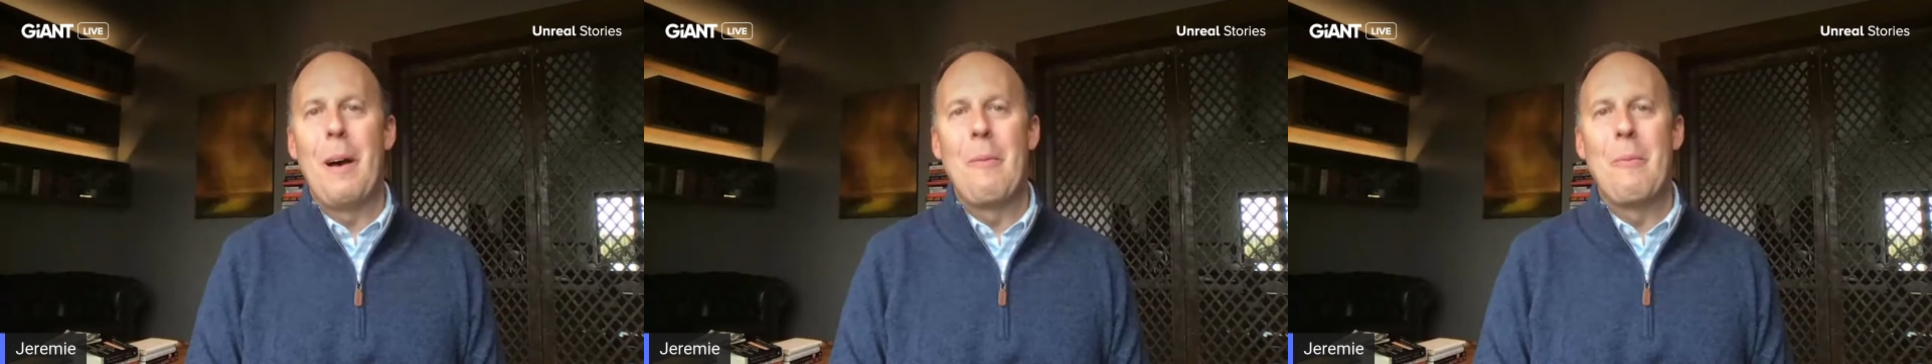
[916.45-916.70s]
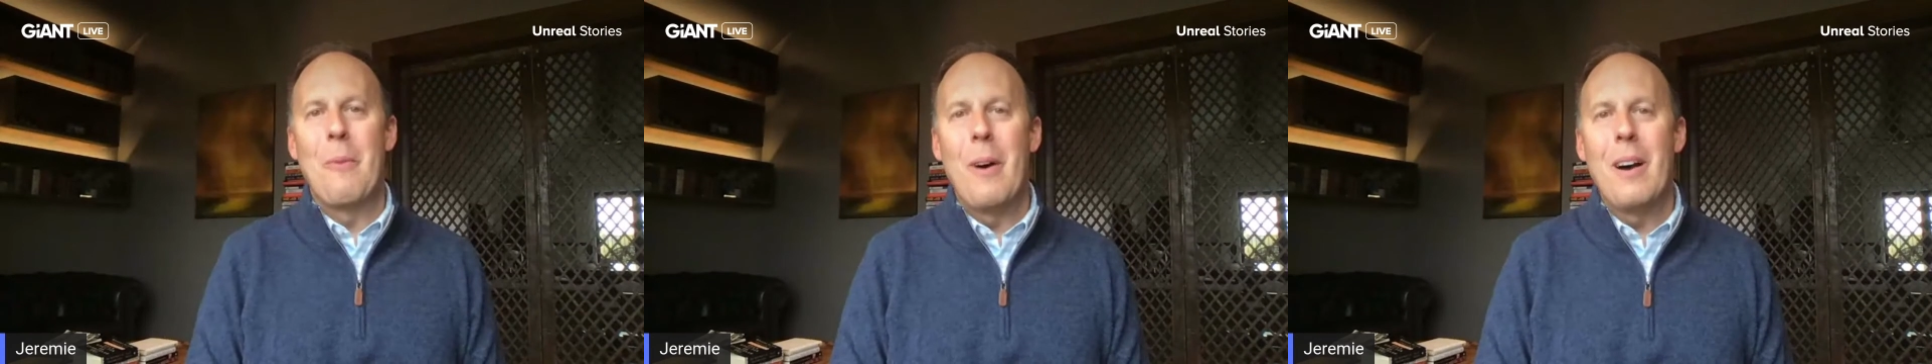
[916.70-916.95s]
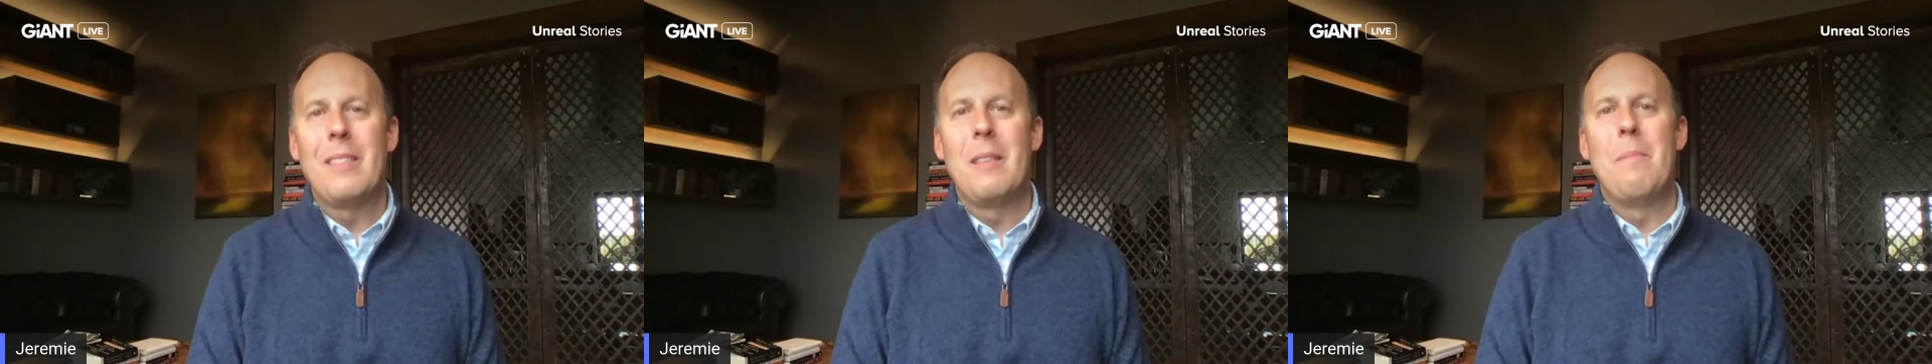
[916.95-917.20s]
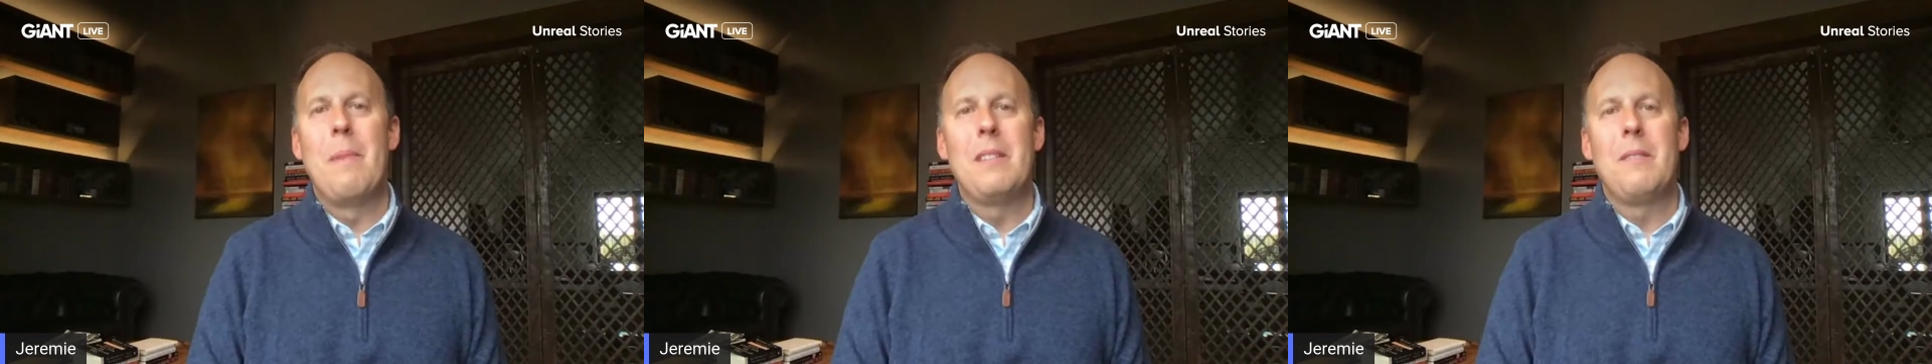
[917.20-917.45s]
I want the
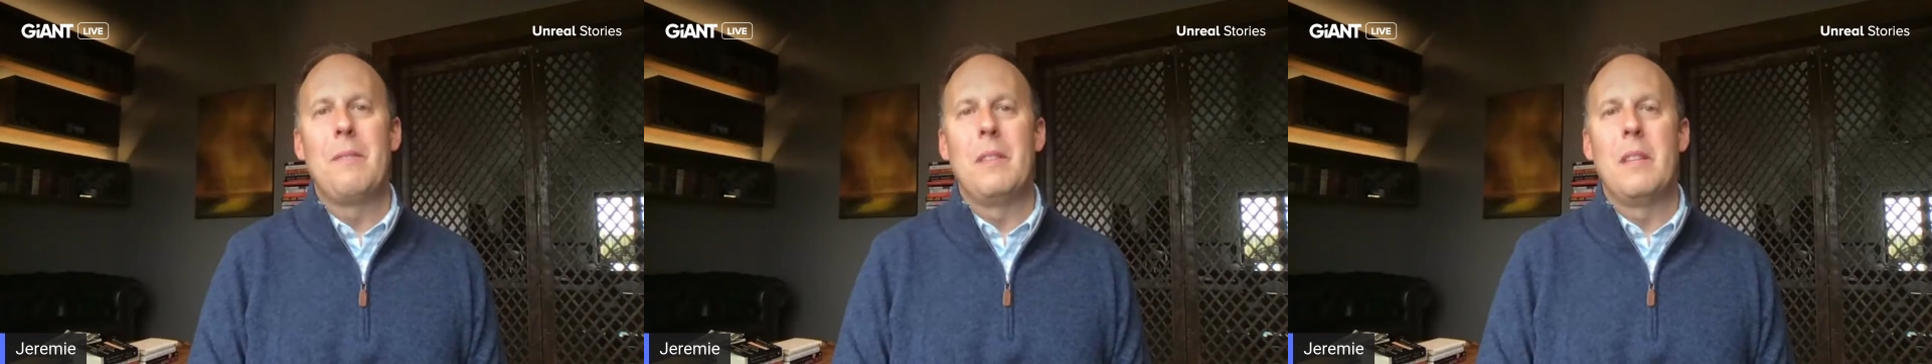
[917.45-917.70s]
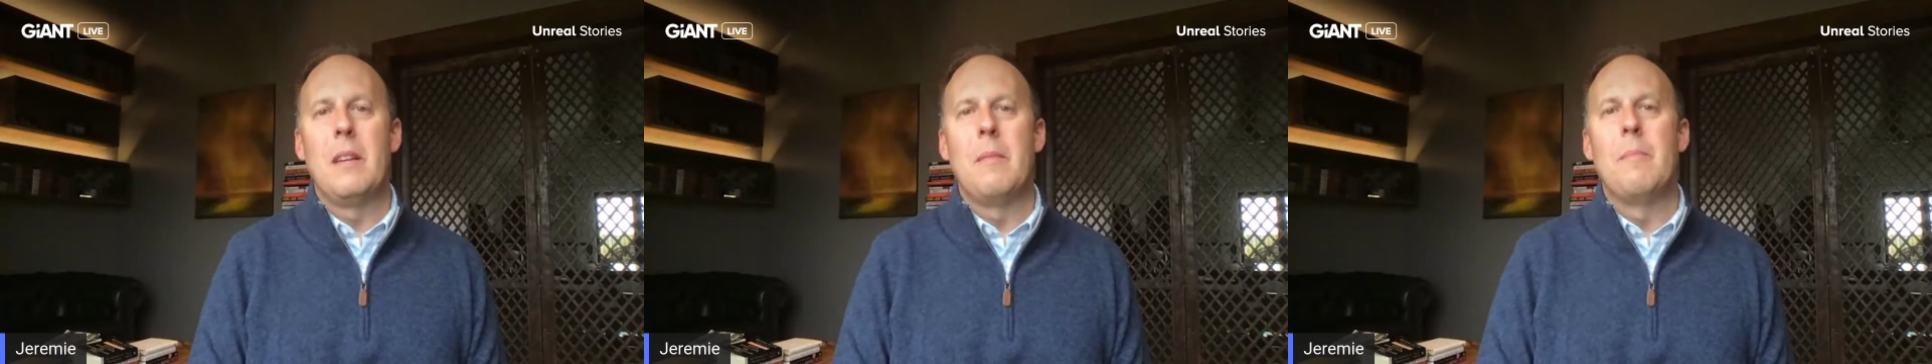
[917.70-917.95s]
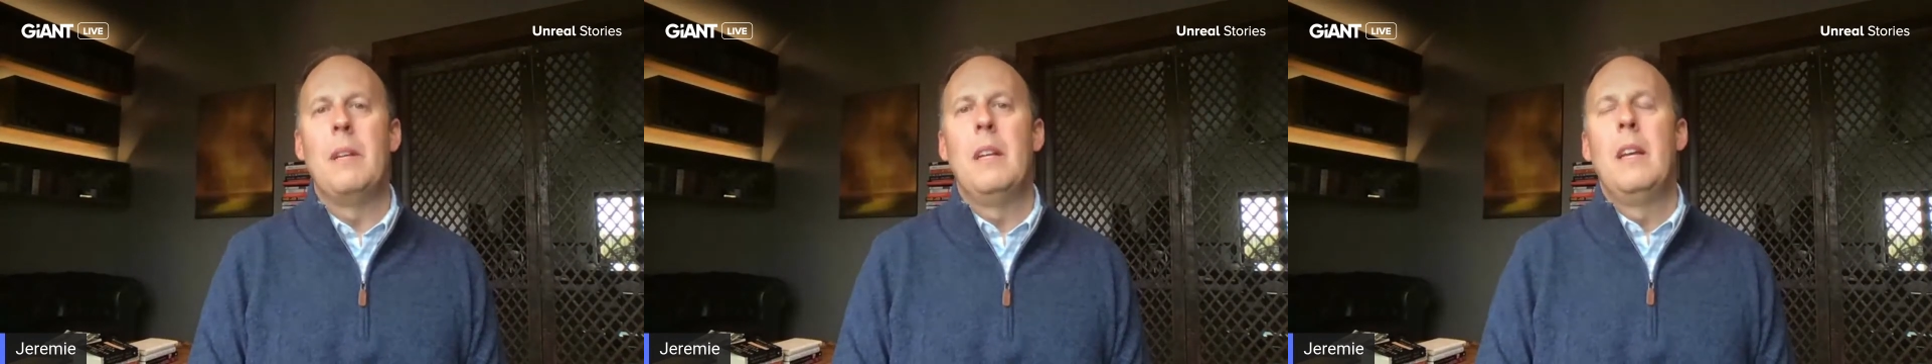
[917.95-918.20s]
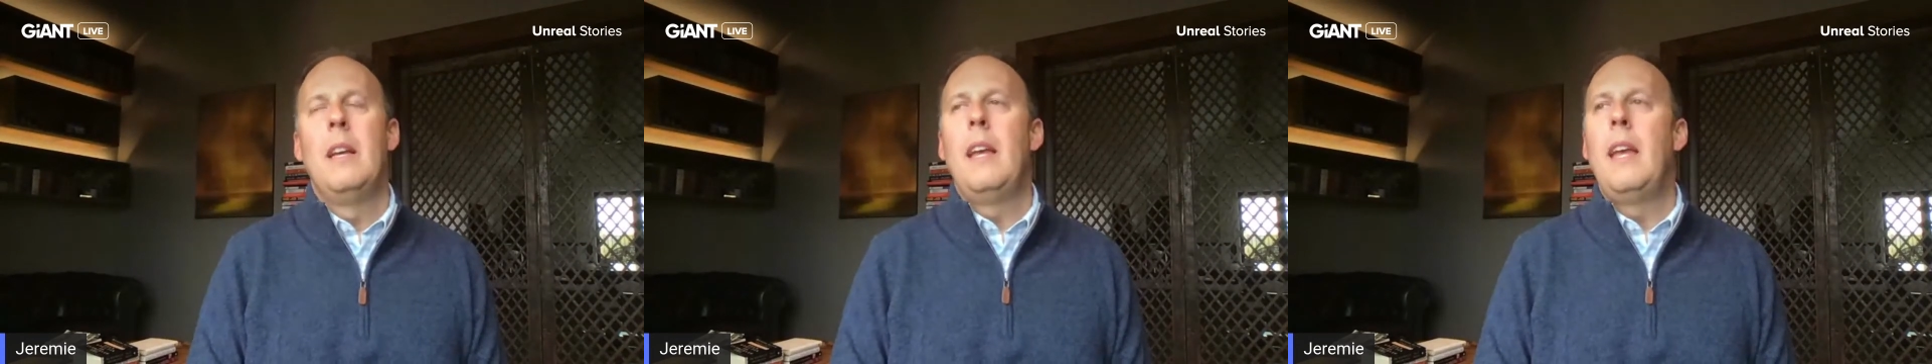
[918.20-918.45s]
best for them.
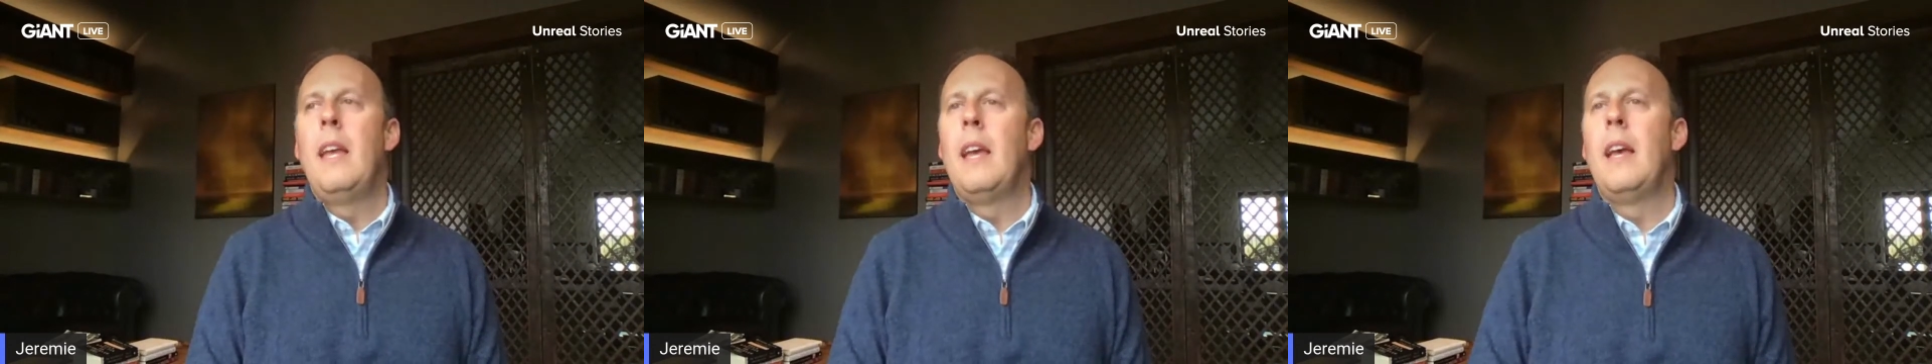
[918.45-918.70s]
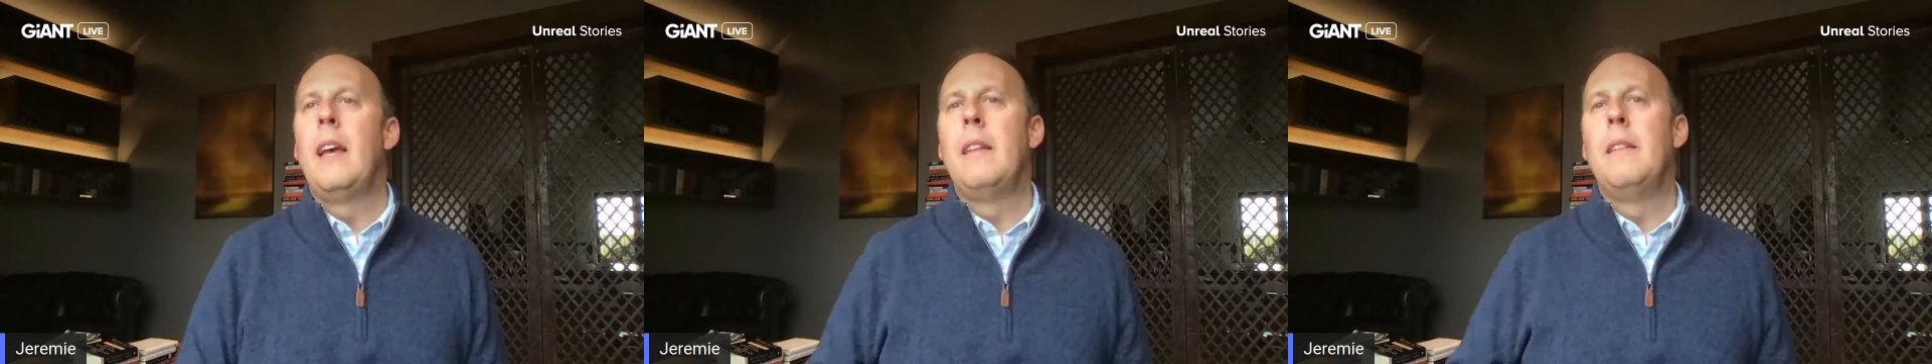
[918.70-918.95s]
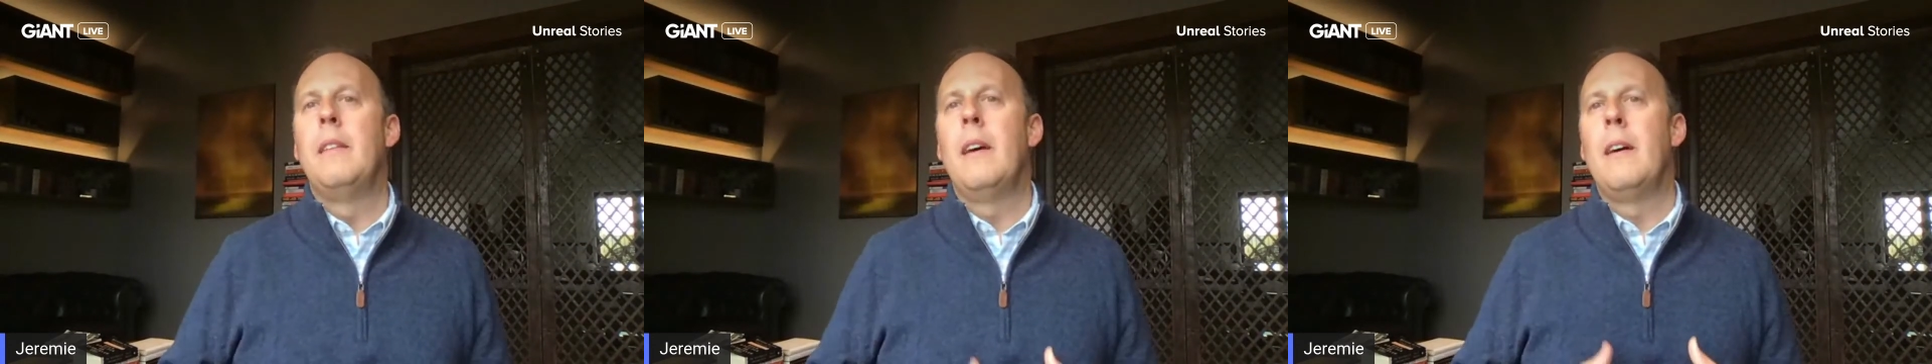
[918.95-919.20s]
And